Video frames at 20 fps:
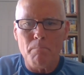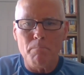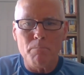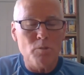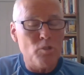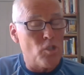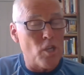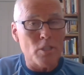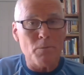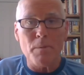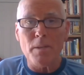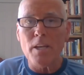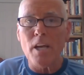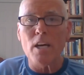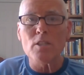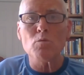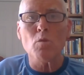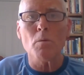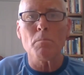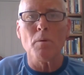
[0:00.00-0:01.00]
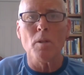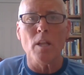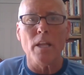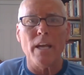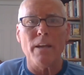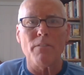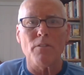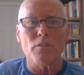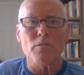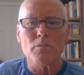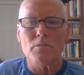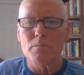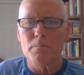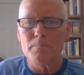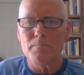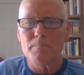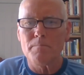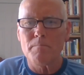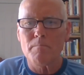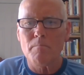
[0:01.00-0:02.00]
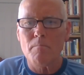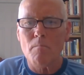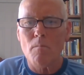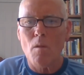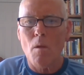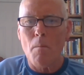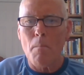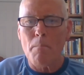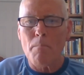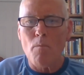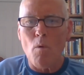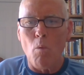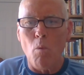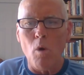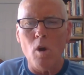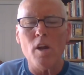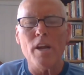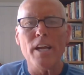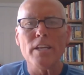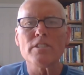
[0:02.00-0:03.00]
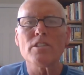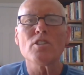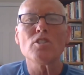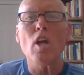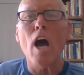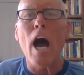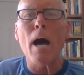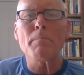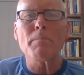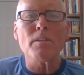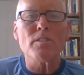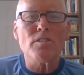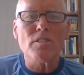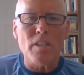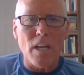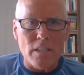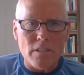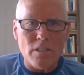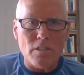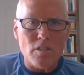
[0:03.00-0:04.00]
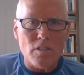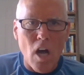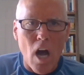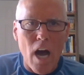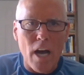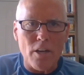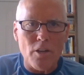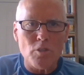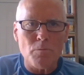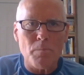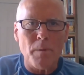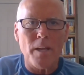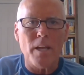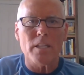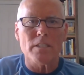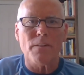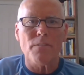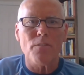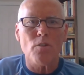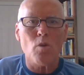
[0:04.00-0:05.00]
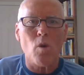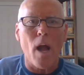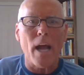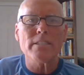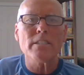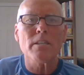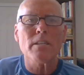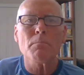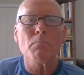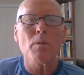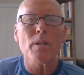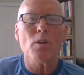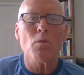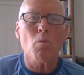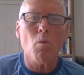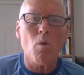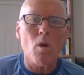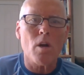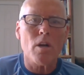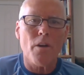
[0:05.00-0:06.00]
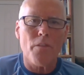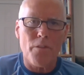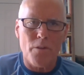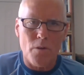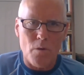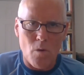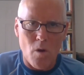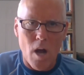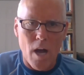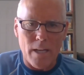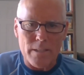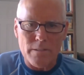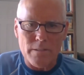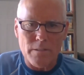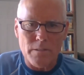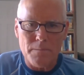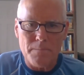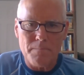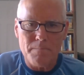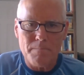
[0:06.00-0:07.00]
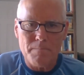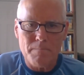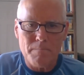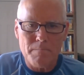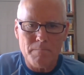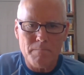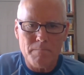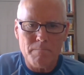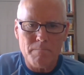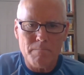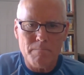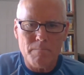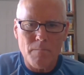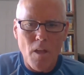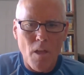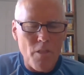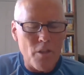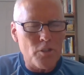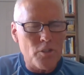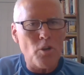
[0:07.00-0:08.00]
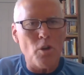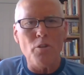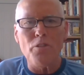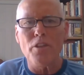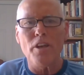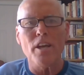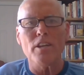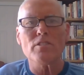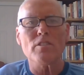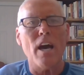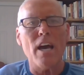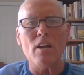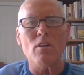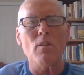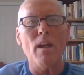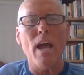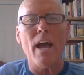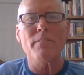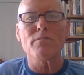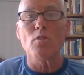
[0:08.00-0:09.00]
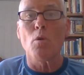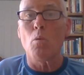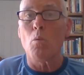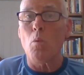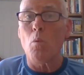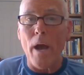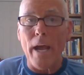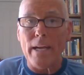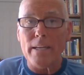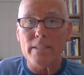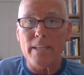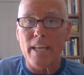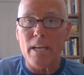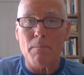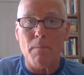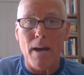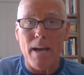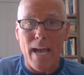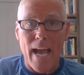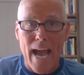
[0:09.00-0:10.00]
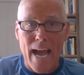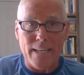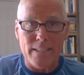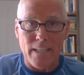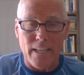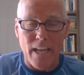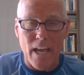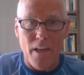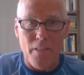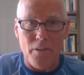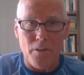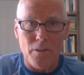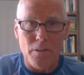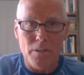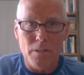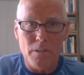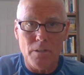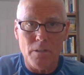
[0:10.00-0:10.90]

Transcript: just because we're believers. We're His adopted sons and daughters because of Christ's completed work on the cross. The truth is, I don't have to wait to get my act together